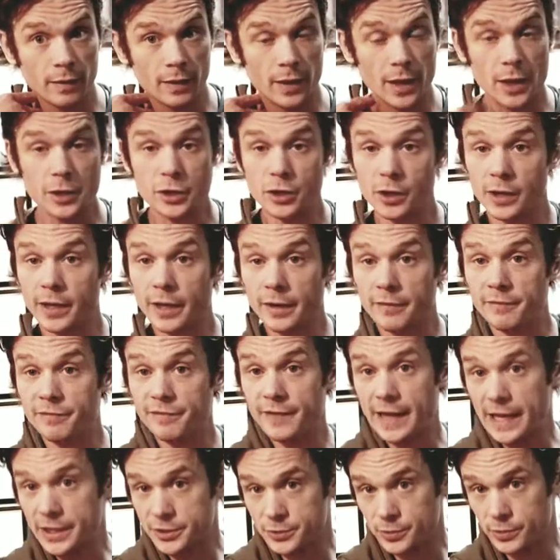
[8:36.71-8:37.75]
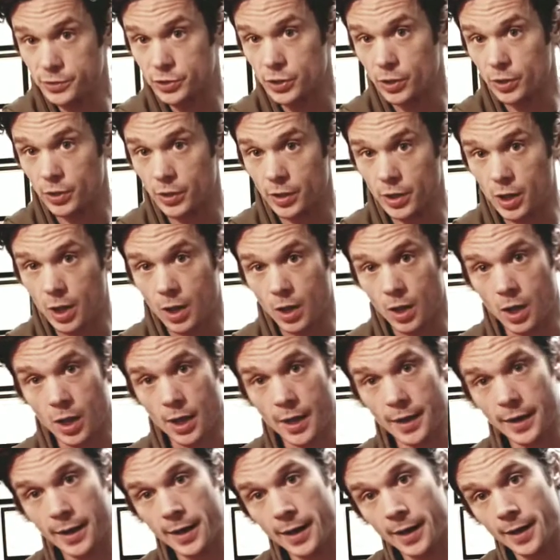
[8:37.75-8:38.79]
and you're getting fast return
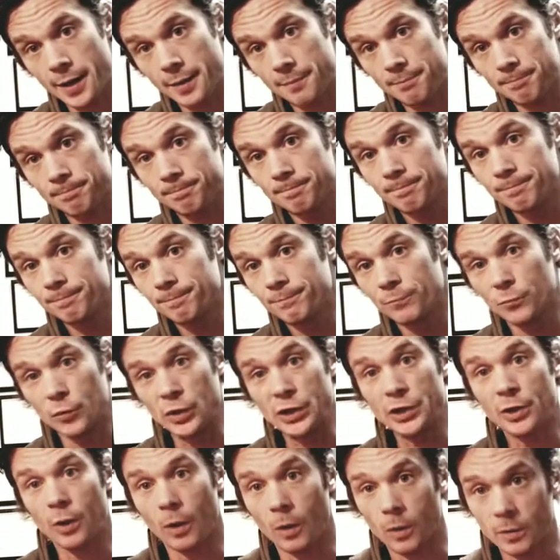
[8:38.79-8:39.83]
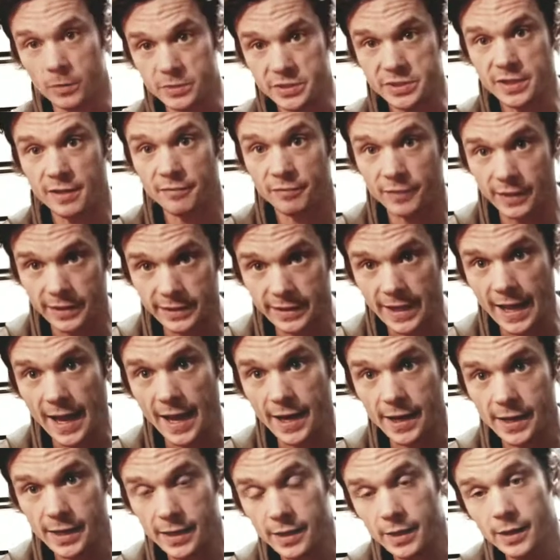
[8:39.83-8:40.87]
on recall and stuff like
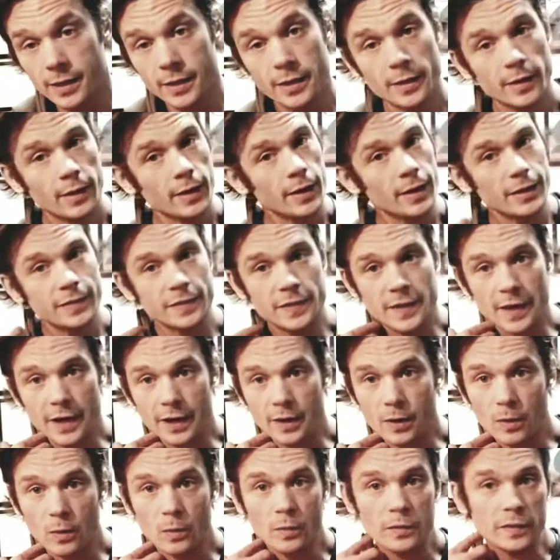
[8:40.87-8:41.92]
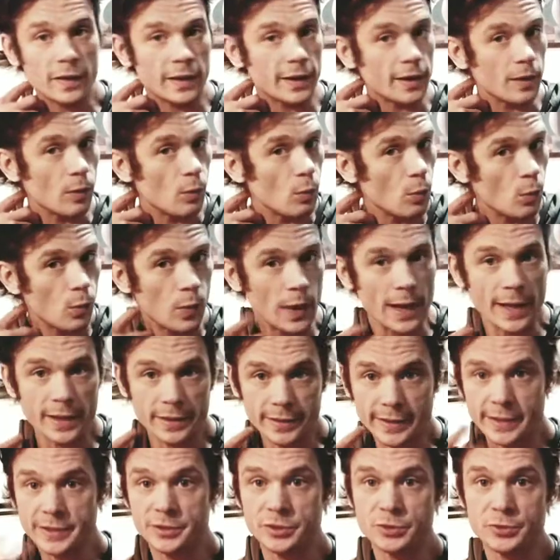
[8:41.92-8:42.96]
that. And they get way
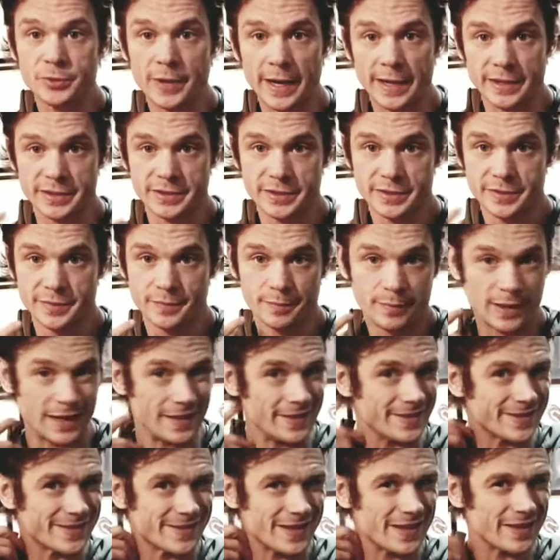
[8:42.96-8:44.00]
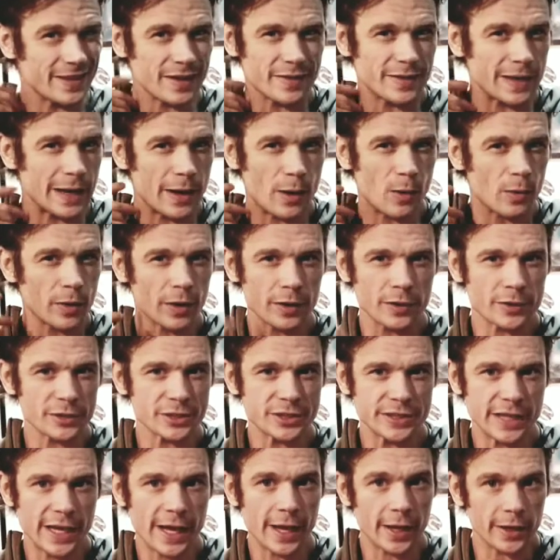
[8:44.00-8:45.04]
less stressed by this thing that they don't
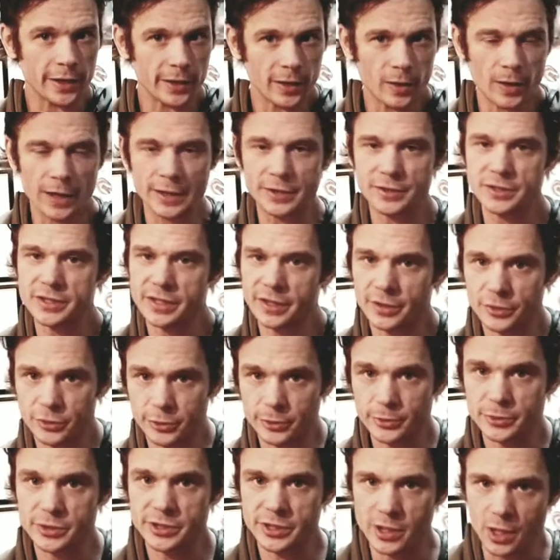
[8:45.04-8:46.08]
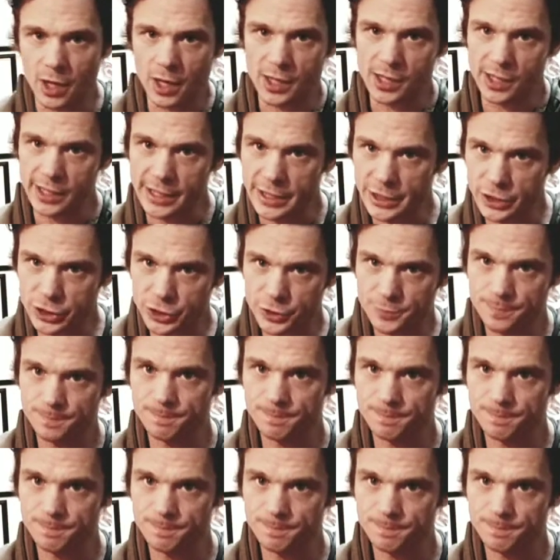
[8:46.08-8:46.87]
understand. You know, I used to introduce it on leash,